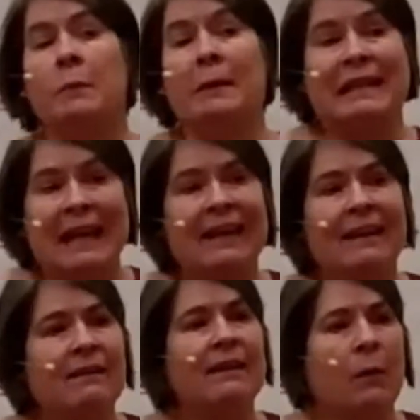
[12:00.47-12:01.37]
we would be
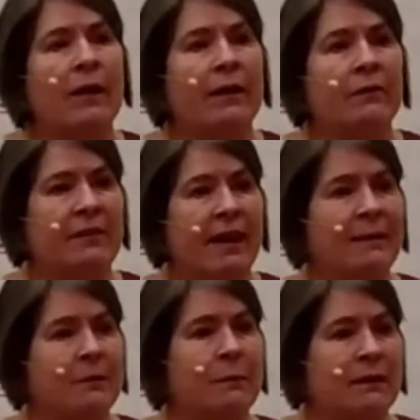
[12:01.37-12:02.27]
dead, is how I understand
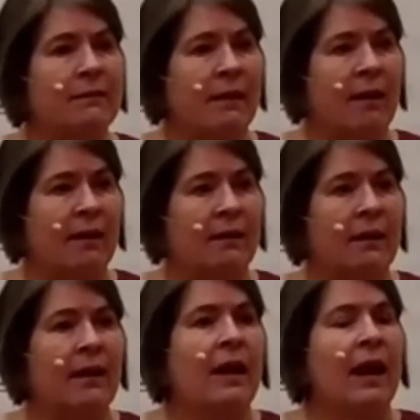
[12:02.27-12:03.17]
what he's saying.
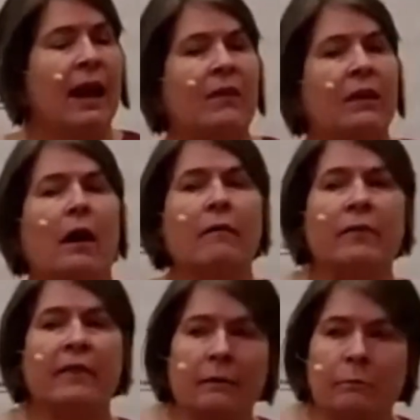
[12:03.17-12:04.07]
And then our
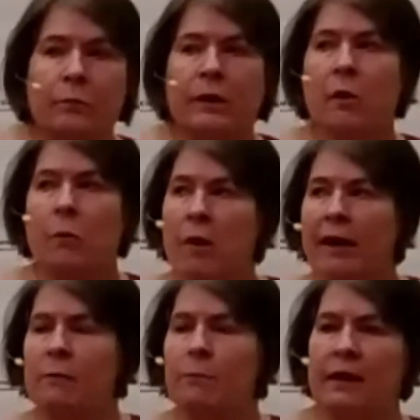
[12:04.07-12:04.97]
then
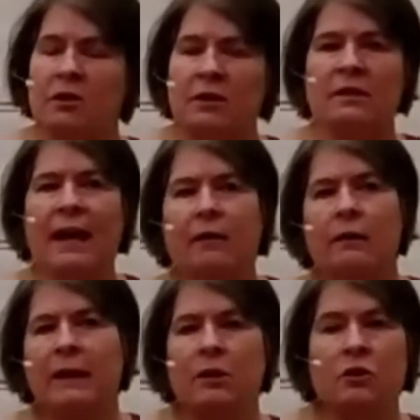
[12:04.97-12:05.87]
preoccupation is not
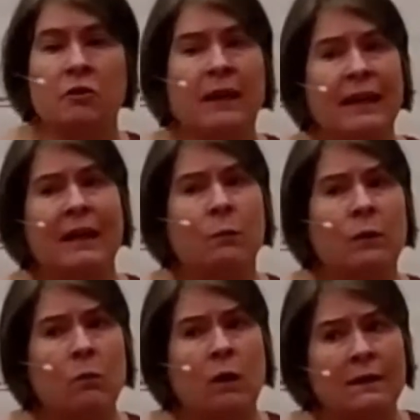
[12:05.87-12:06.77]
only making sure that I get what
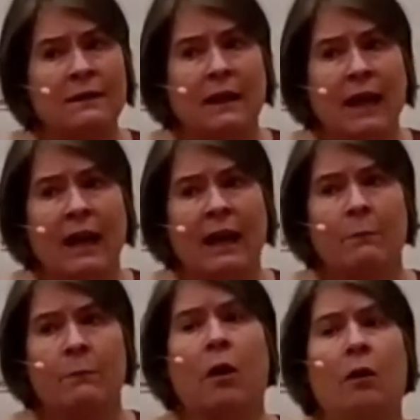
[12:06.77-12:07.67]
I want today,
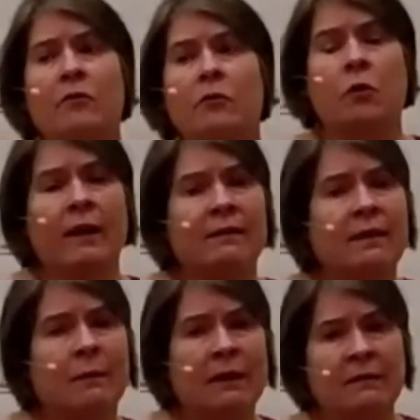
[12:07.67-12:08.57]
but also trying to
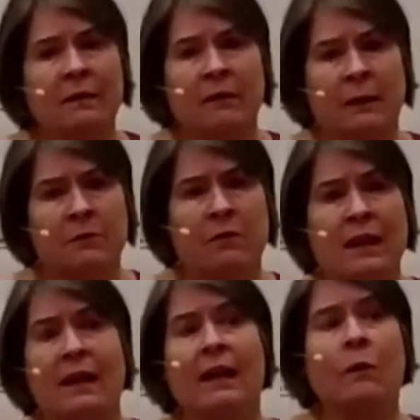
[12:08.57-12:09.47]
set myself up so that
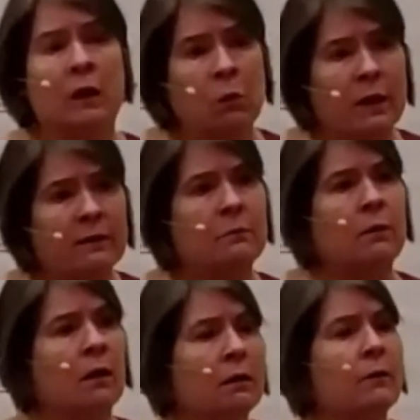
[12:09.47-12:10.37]
I can get what I want
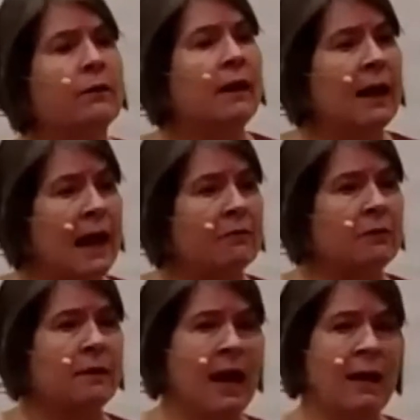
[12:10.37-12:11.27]
tomorrow and the day after
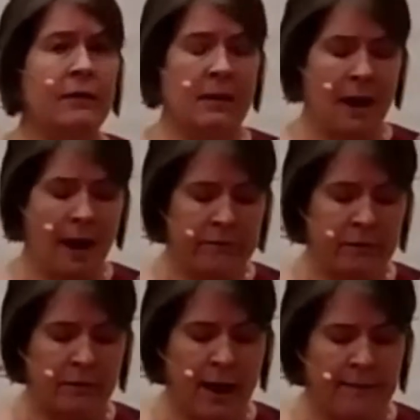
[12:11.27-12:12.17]
that, the day after
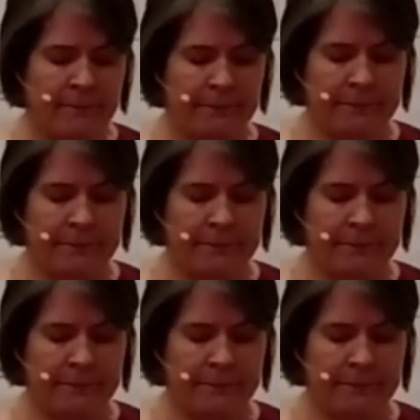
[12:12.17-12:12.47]
that.